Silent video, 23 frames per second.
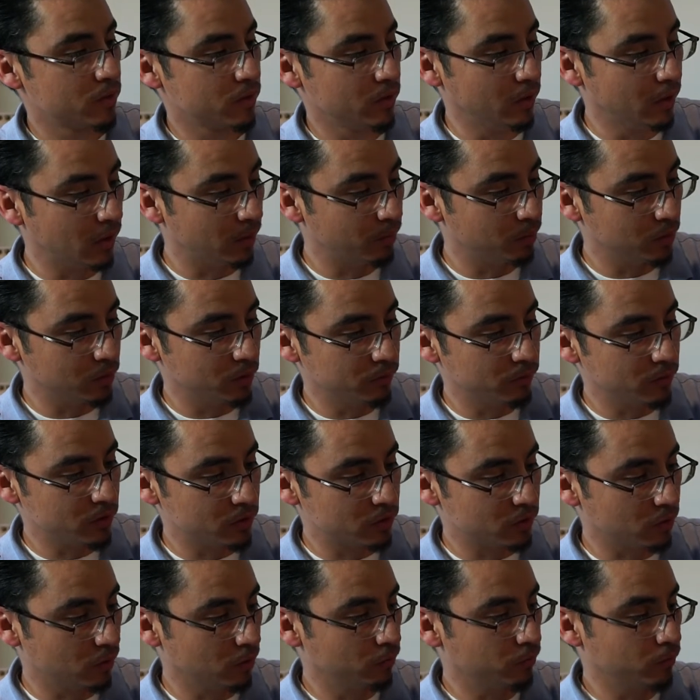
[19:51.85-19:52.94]
I believe these
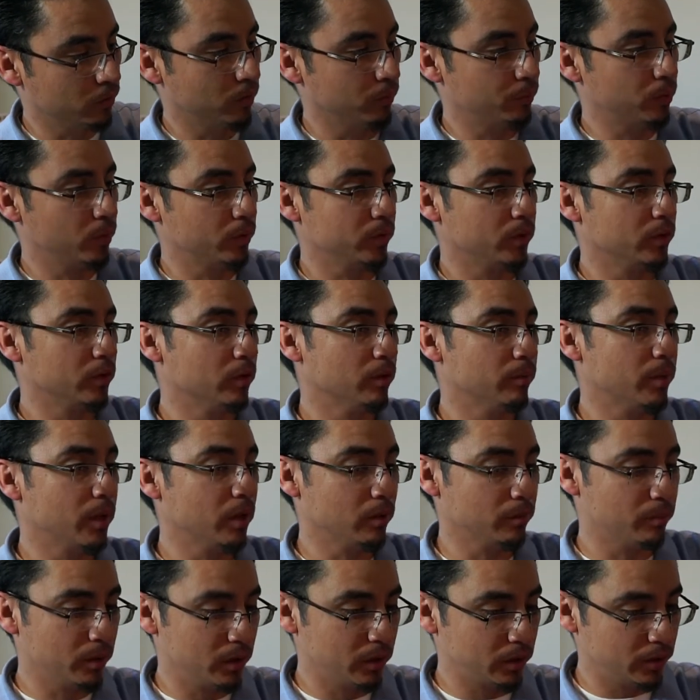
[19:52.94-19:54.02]
go for a pretty good amount
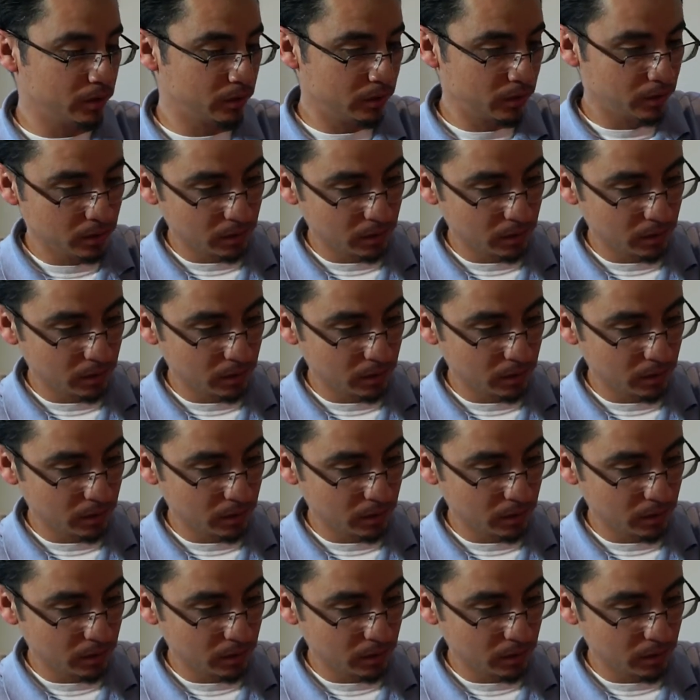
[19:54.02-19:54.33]
of money.